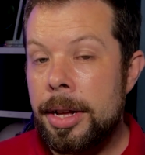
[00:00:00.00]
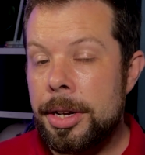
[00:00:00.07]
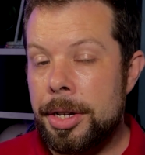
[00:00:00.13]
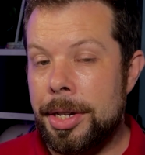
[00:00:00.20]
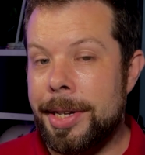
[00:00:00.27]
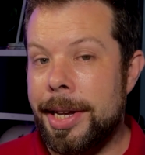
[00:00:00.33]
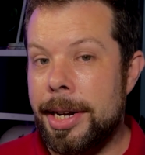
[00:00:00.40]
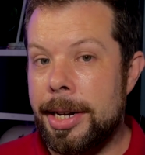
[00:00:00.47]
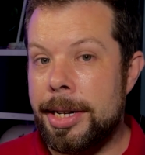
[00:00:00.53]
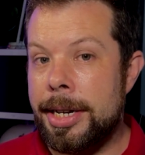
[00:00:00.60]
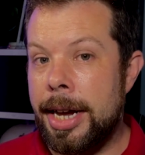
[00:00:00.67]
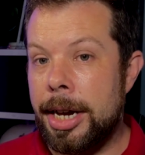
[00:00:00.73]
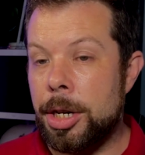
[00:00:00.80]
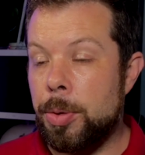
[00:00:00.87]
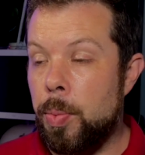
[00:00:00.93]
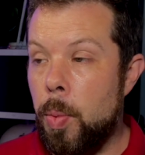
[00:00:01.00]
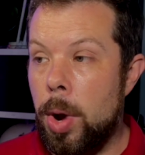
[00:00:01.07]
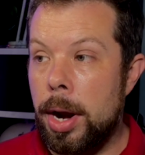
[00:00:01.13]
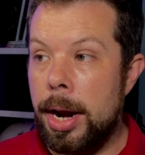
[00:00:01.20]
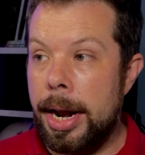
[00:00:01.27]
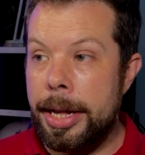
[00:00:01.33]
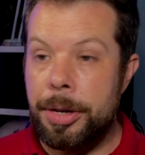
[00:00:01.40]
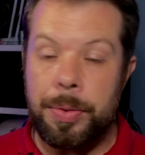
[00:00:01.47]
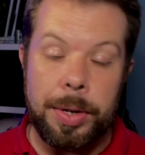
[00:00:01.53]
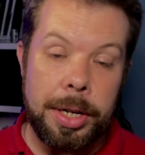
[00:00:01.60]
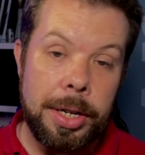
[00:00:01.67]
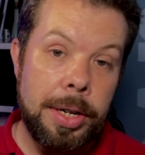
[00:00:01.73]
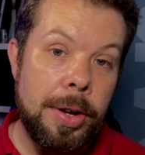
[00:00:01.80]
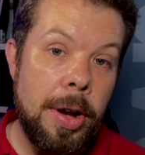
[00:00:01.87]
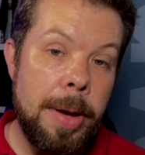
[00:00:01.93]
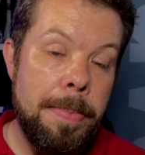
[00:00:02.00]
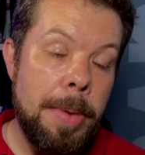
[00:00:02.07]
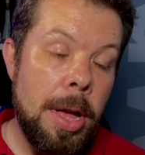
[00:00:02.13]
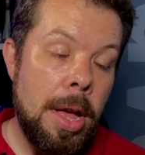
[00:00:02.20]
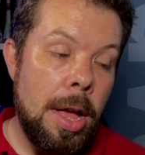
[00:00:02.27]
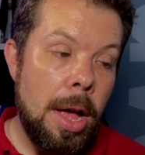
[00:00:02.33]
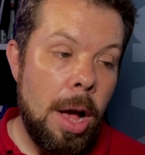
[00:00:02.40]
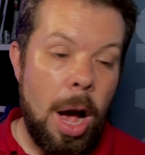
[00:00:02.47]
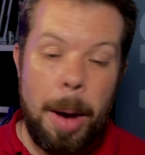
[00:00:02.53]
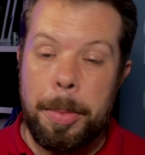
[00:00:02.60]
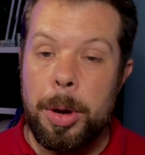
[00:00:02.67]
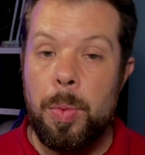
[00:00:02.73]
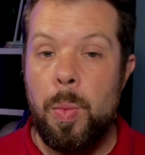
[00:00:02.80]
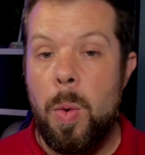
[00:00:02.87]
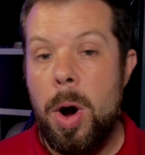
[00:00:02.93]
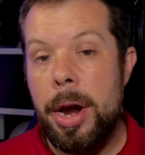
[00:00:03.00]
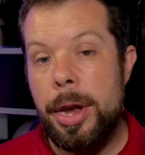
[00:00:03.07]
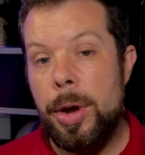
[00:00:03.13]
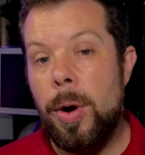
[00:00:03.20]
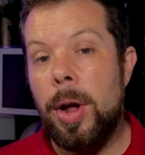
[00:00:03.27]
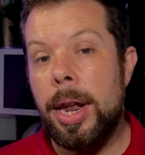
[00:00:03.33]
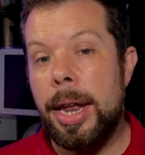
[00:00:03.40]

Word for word: to send a text one letter at a time, I mean, why not